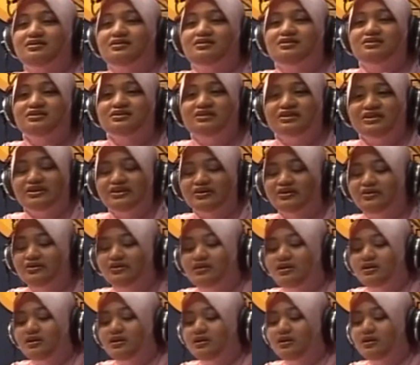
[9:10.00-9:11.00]
continue
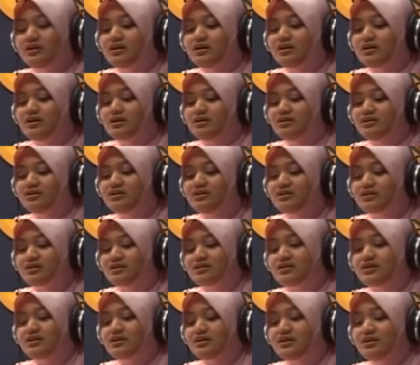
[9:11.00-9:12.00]

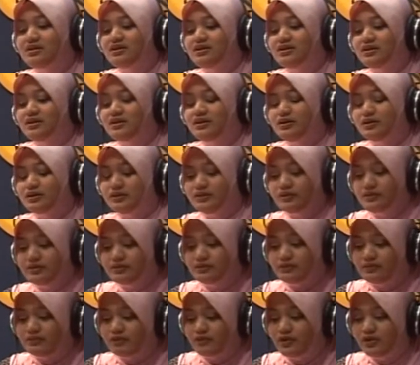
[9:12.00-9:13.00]
talk
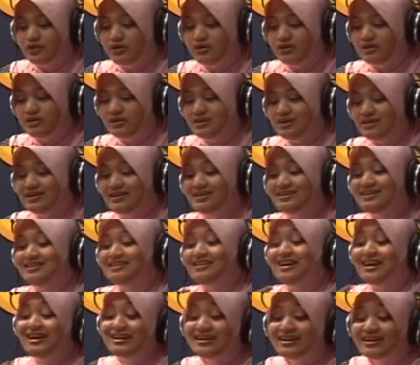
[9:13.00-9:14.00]
on the
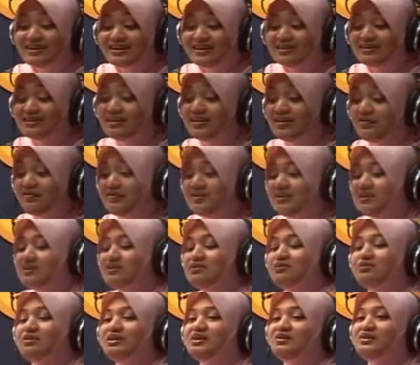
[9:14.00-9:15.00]
technical
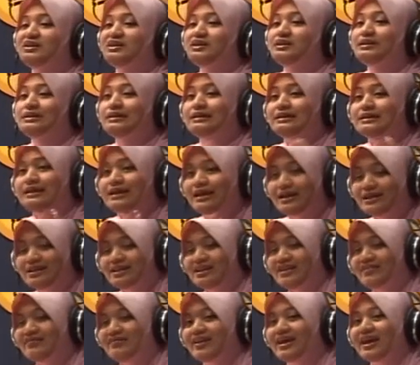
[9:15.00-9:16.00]
difference between a
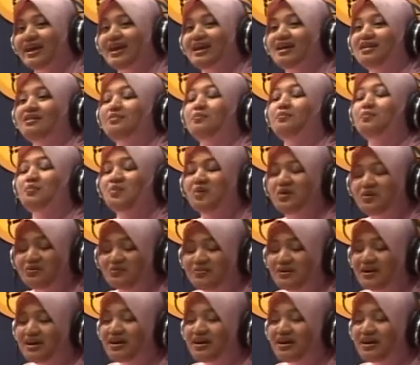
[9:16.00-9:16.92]
native and mobile